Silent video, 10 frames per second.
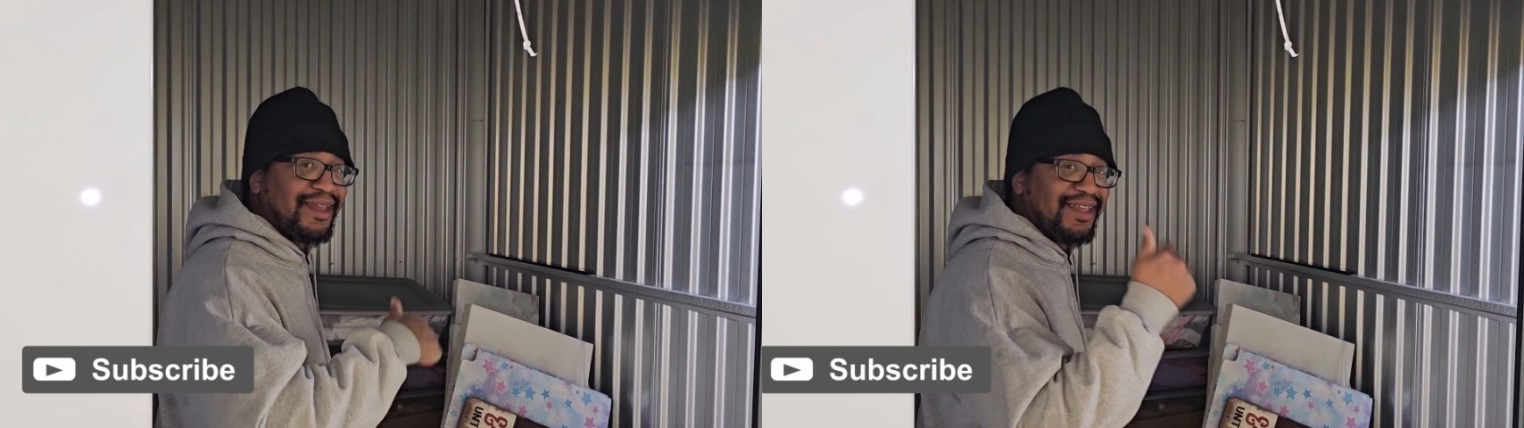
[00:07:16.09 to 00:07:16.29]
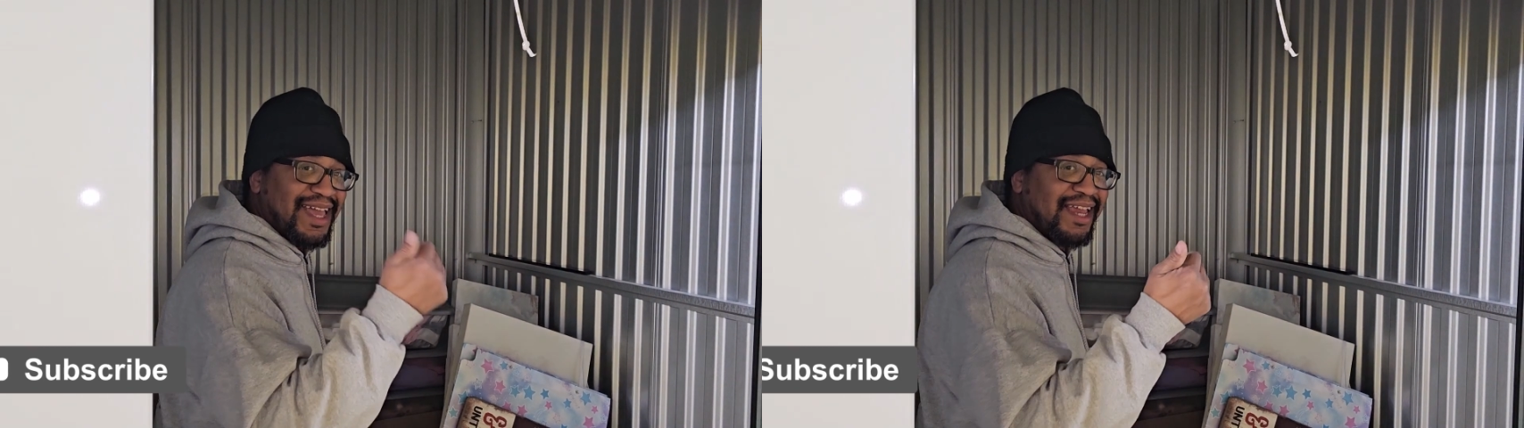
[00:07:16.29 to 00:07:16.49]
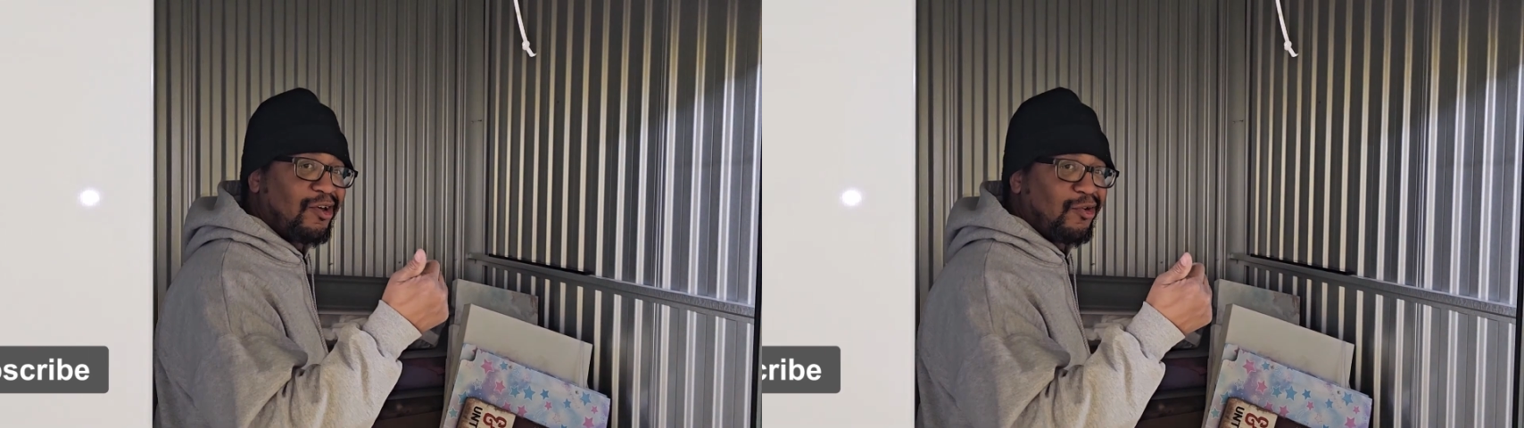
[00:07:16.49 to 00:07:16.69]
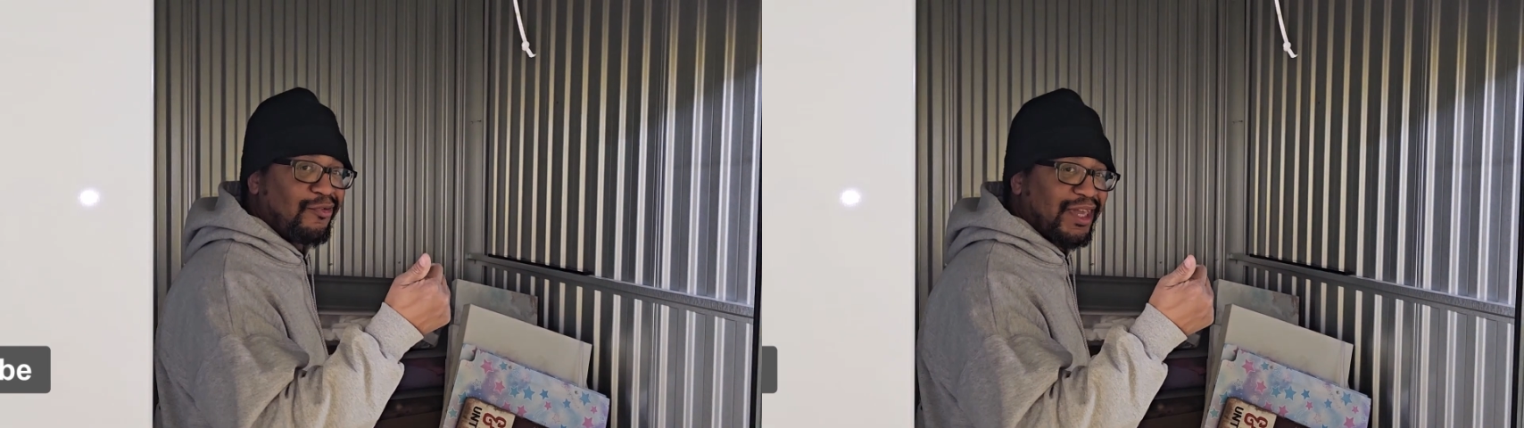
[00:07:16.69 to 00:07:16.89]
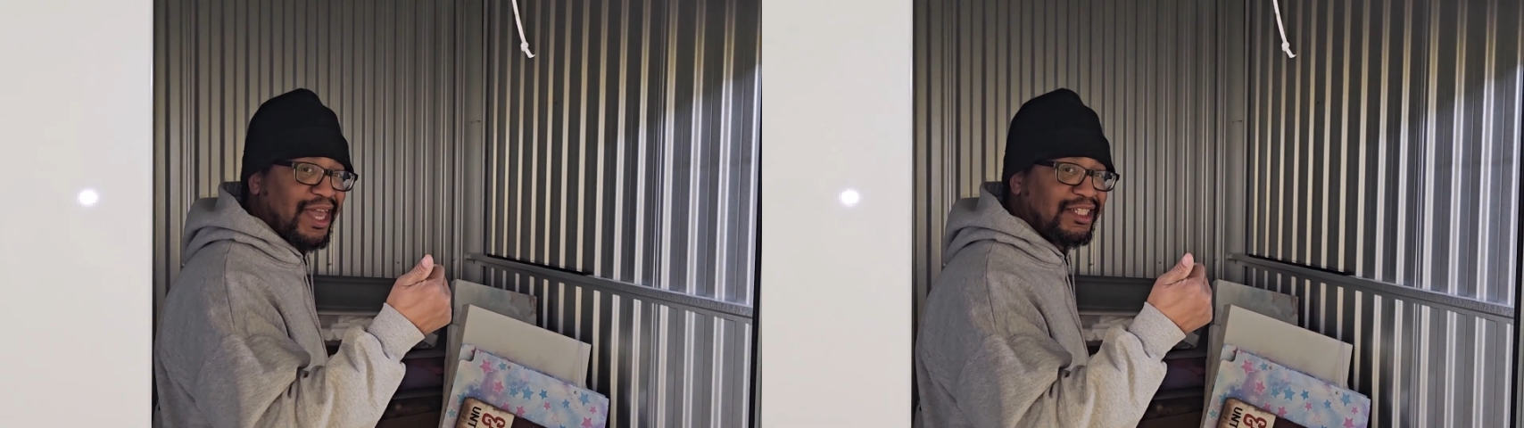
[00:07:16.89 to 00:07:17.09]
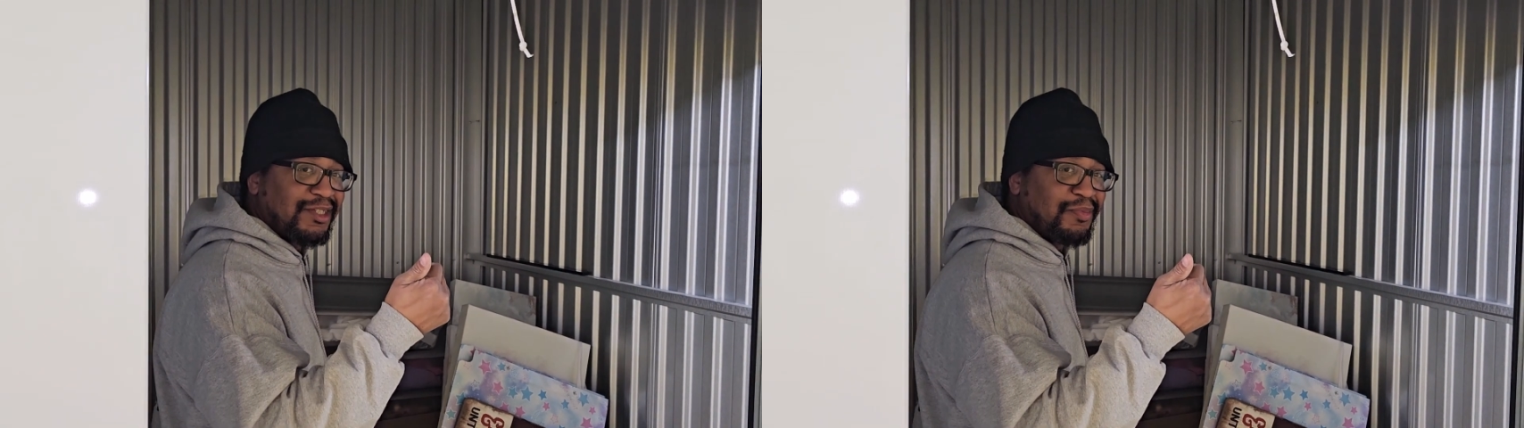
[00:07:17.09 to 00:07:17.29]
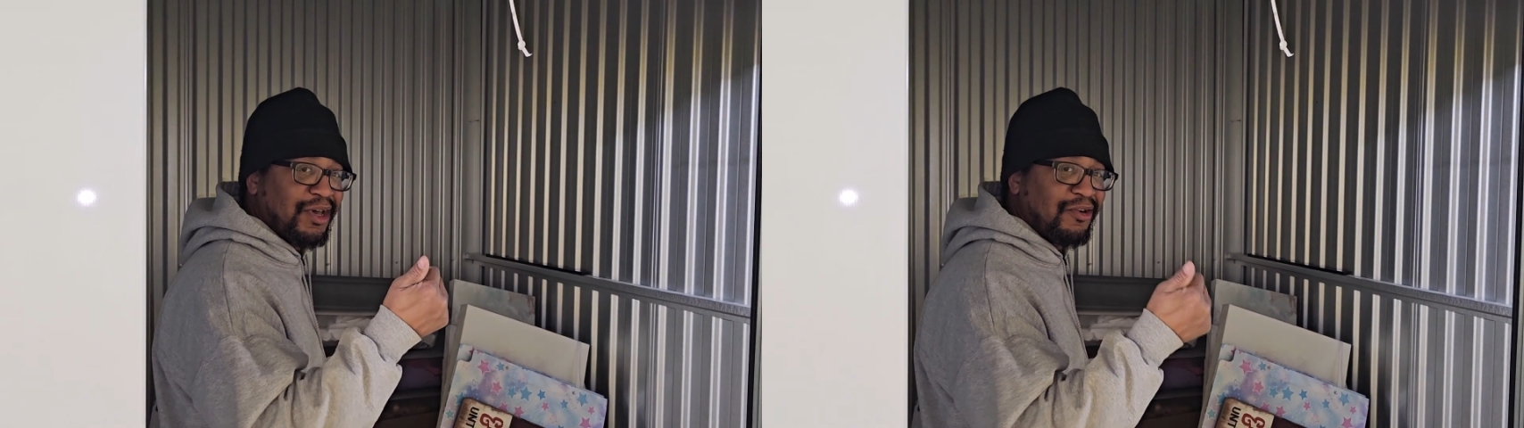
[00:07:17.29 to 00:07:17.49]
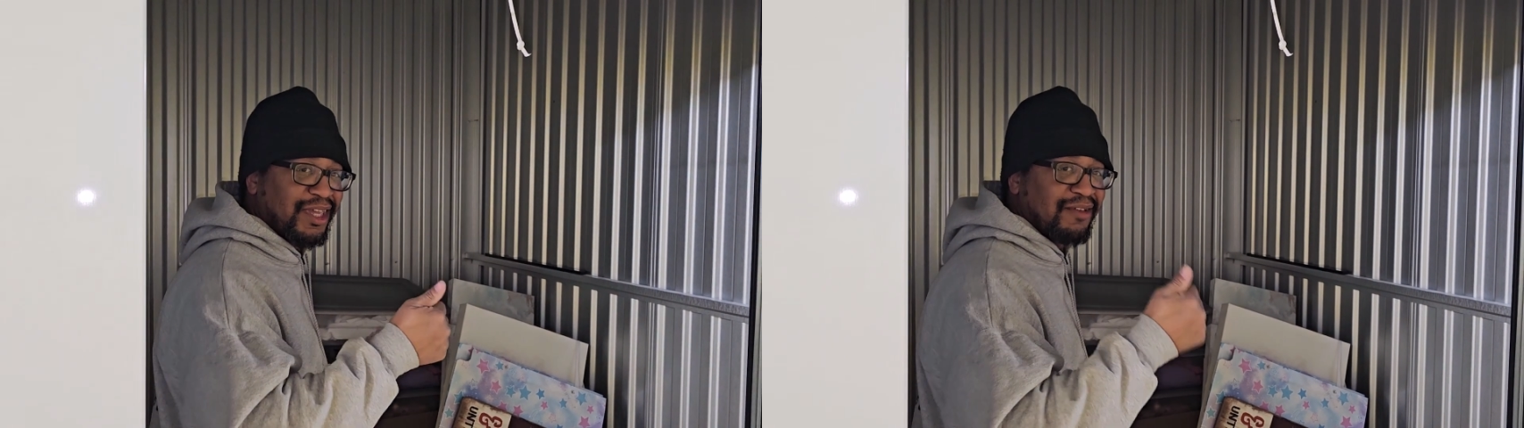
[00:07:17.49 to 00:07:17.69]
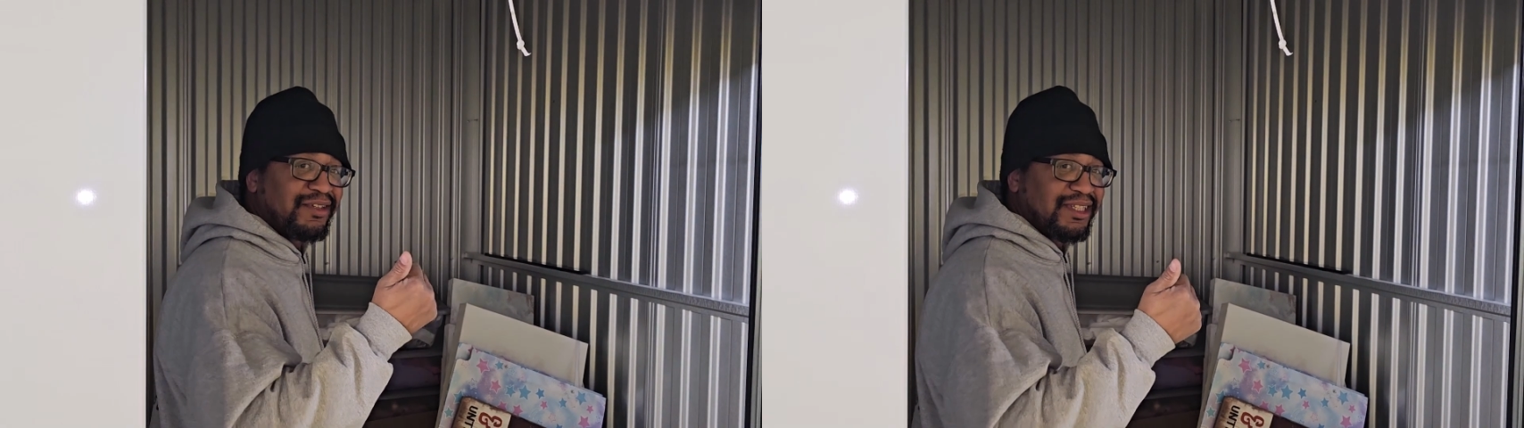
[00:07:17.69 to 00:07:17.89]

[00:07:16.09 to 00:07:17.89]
and hit that notification bell and give